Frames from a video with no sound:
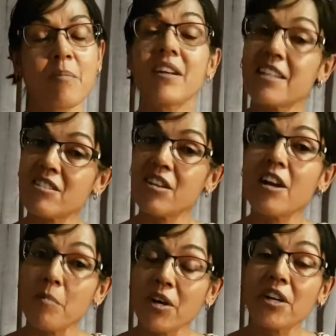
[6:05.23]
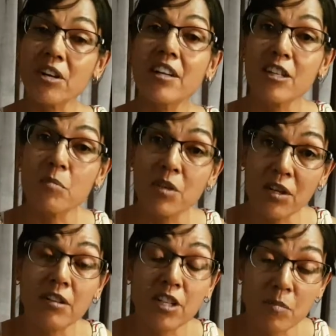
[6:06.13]
But at least I know my girl can
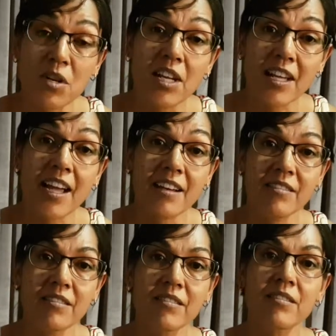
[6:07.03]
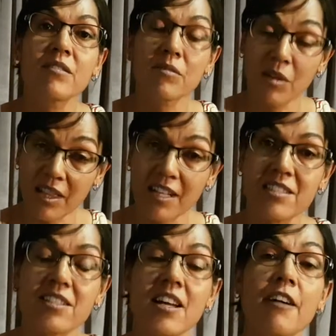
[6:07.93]
communicate when
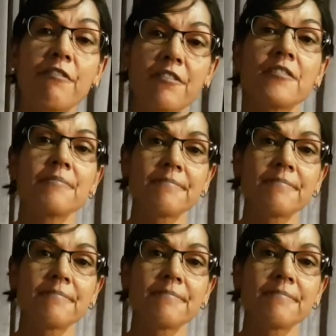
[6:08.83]
things are tough.